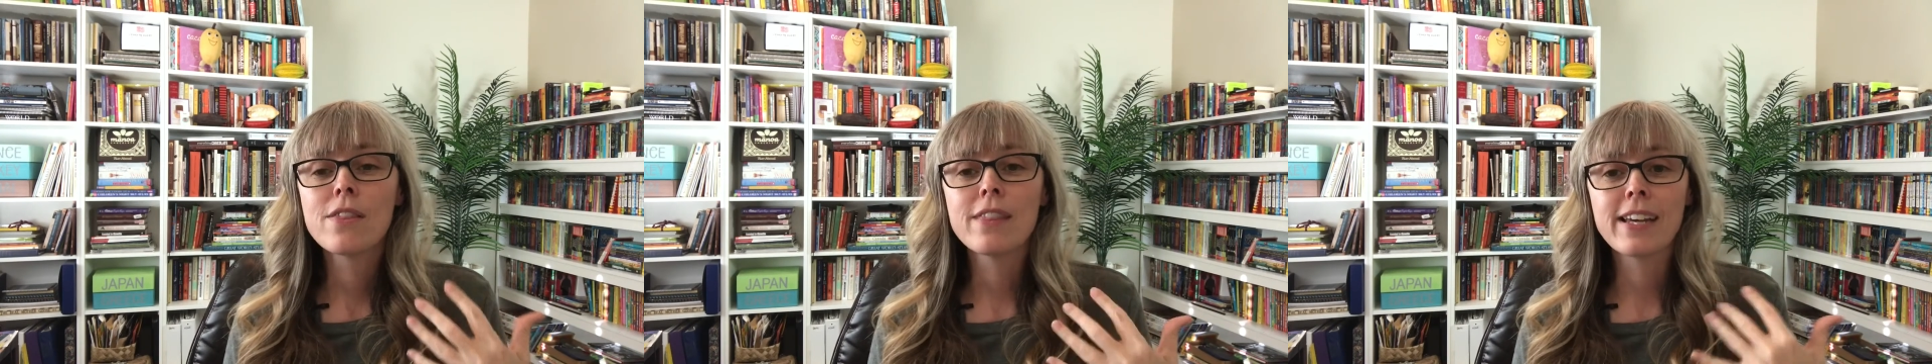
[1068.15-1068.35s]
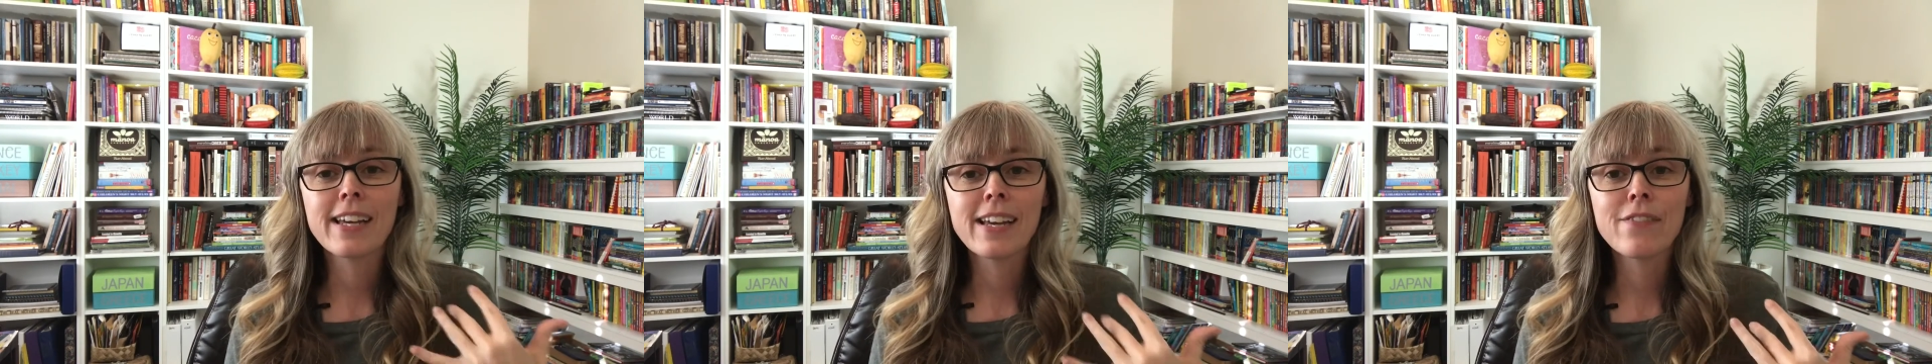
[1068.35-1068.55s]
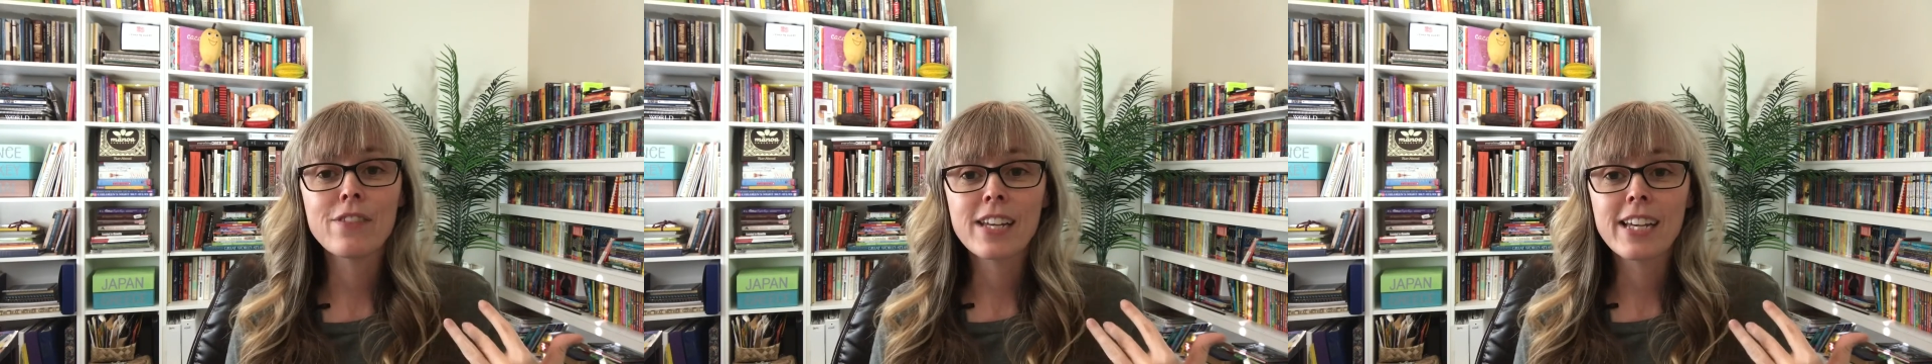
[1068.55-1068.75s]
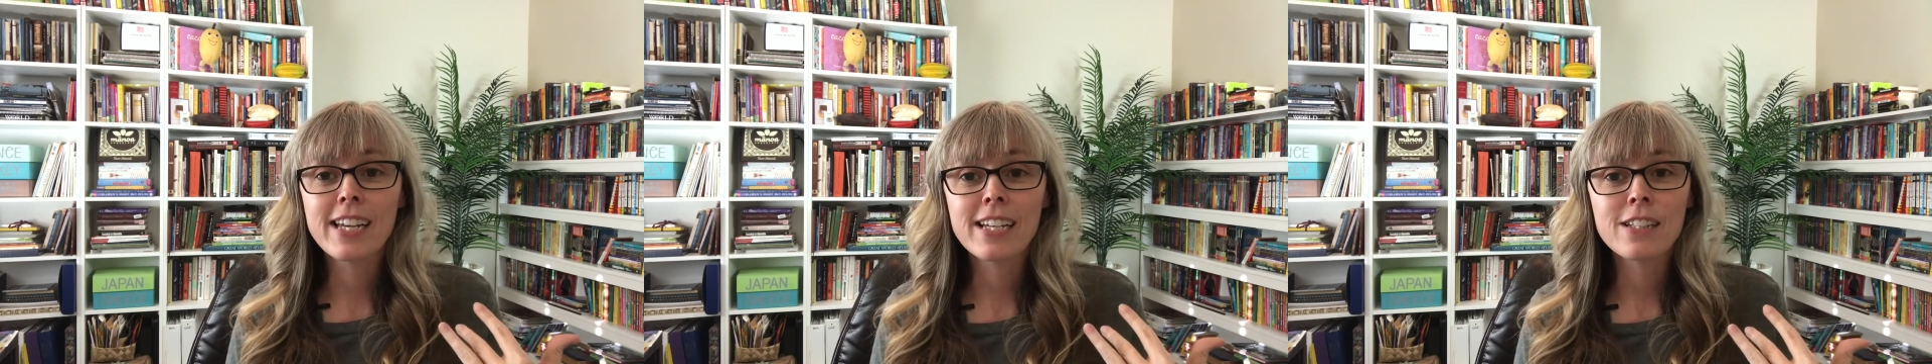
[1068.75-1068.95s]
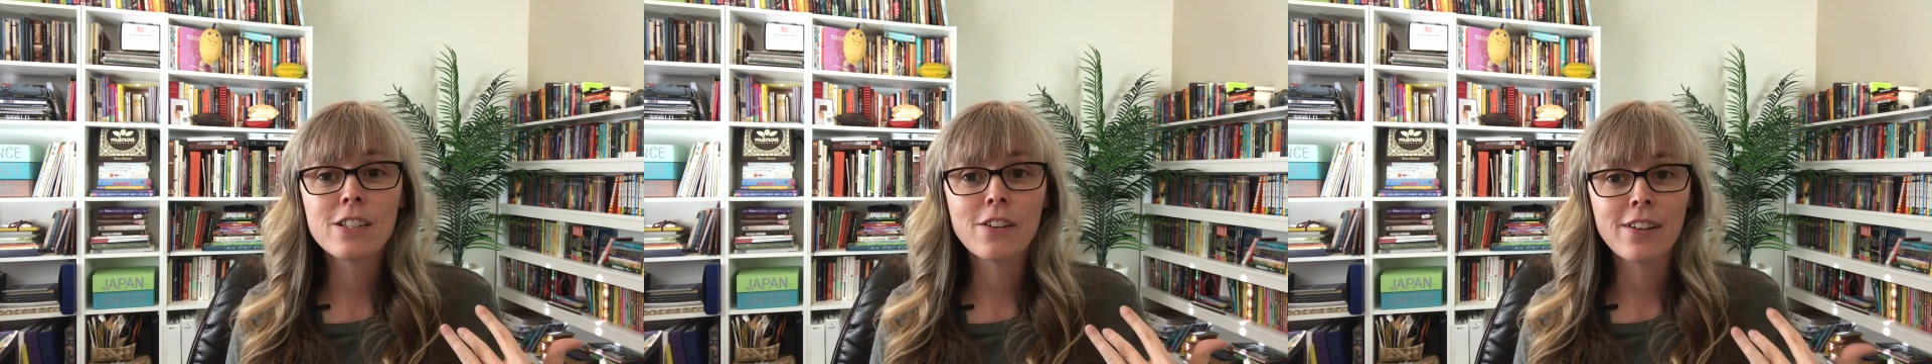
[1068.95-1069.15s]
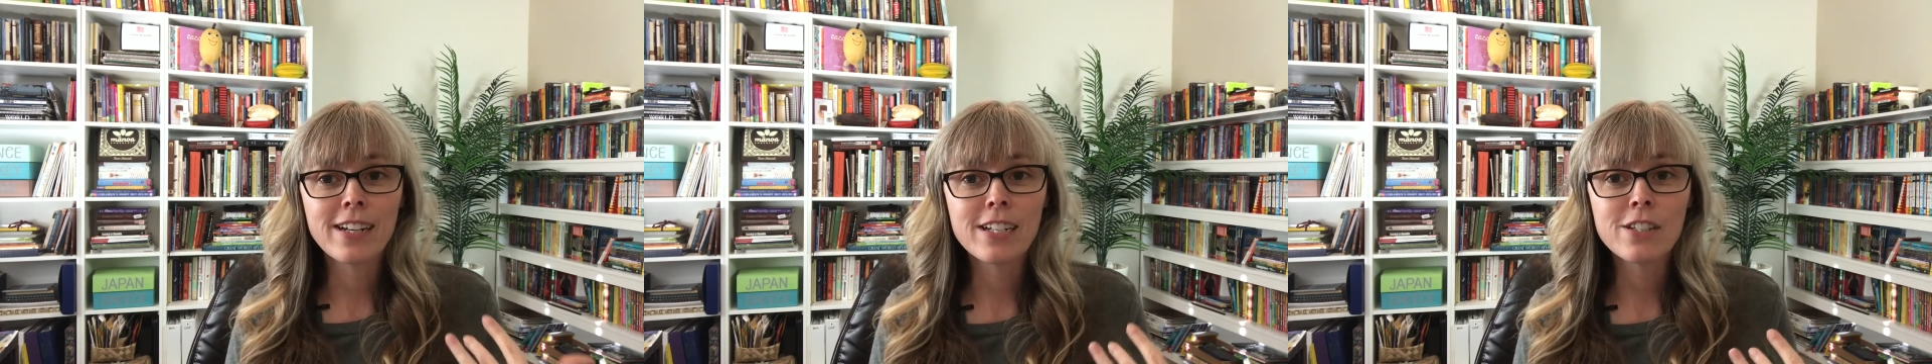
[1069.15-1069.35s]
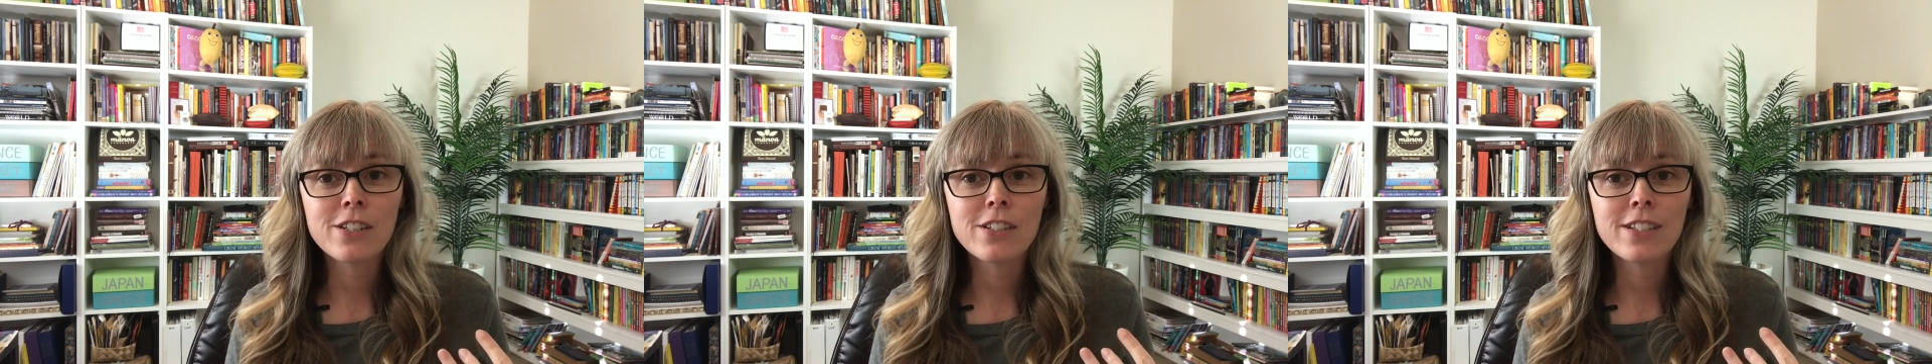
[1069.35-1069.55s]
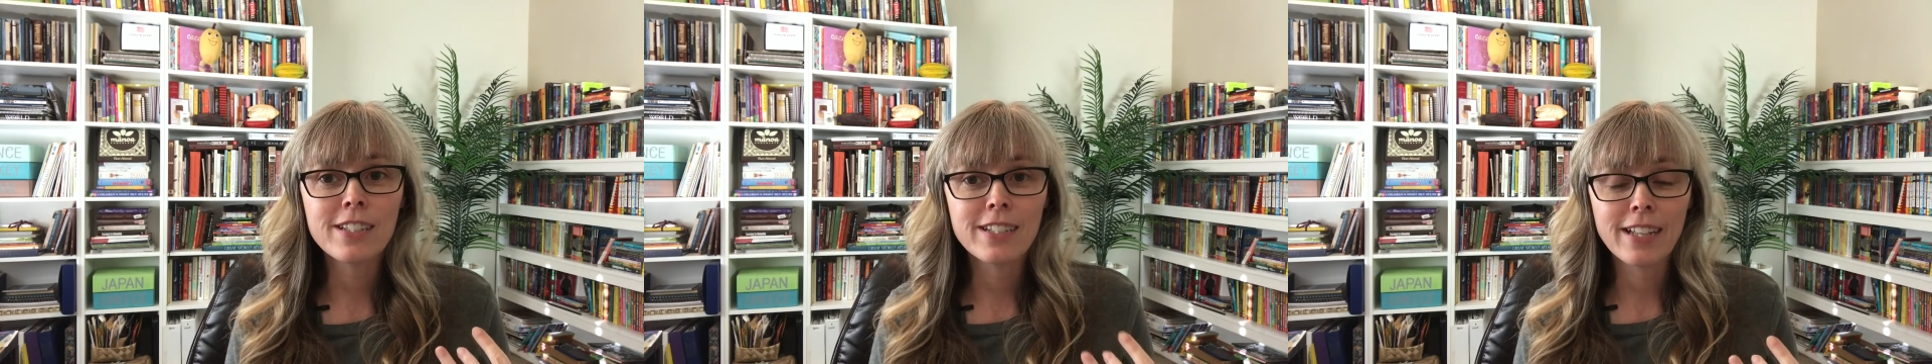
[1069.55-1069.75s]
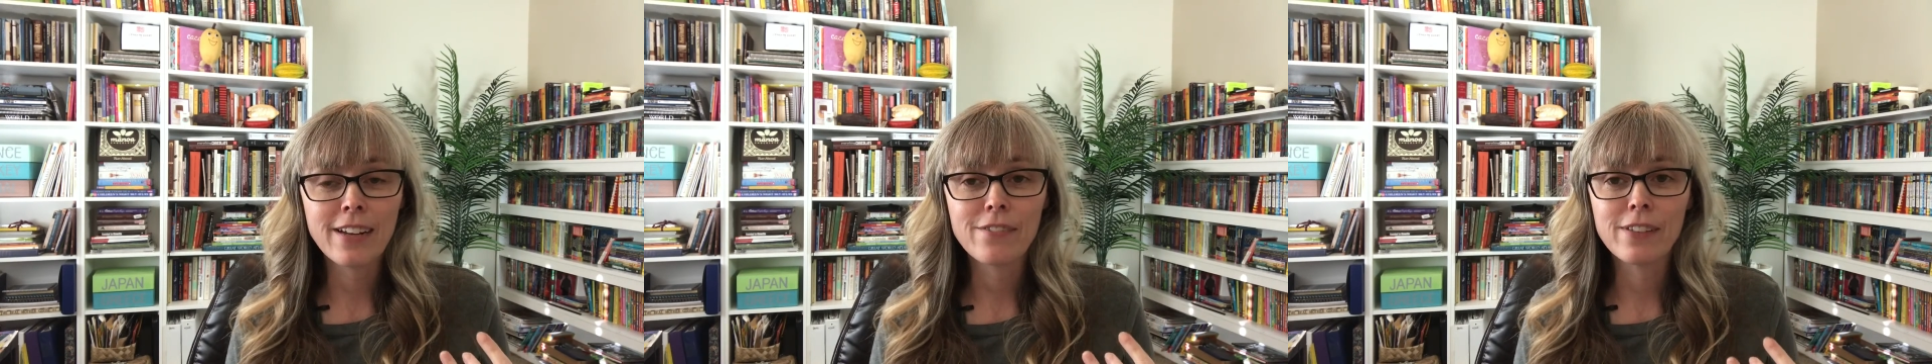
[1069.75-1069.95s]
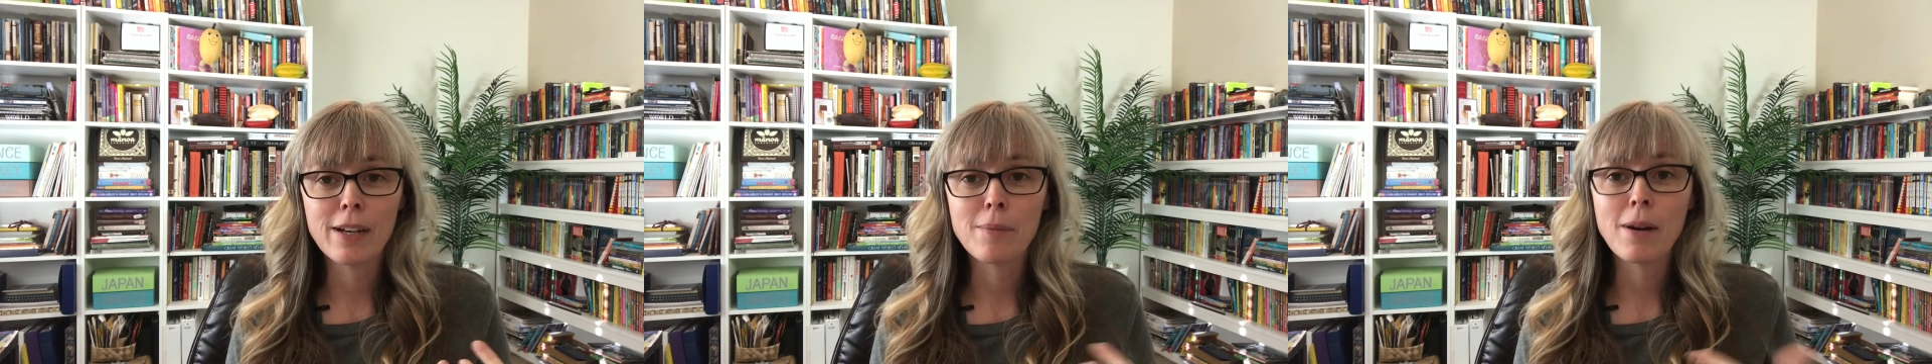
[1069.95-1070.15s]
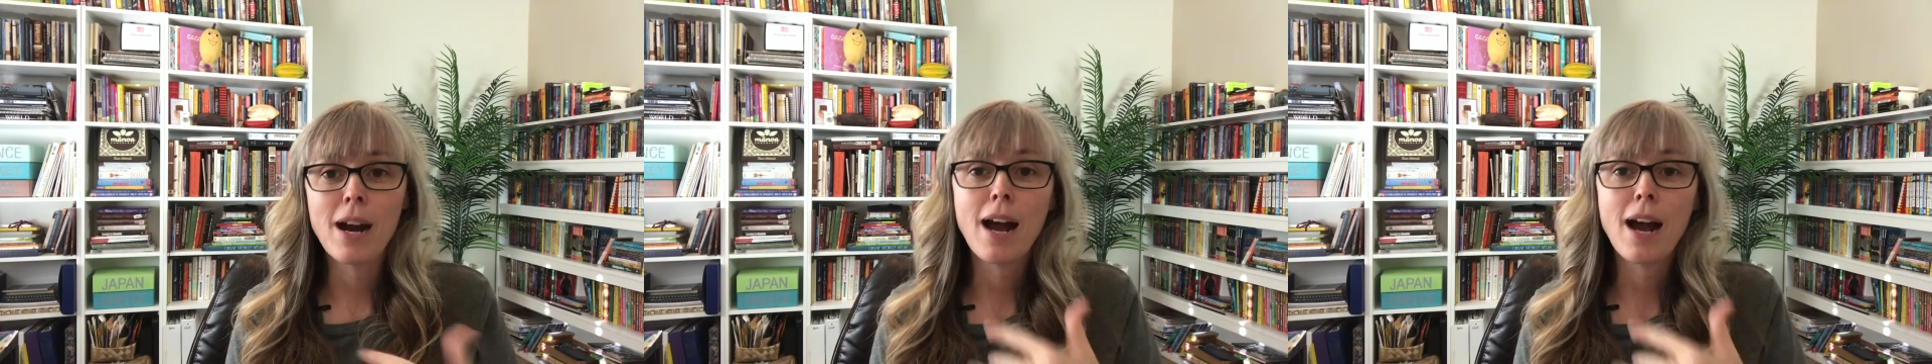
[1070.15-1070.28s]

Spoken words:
if the kids are in slave labor,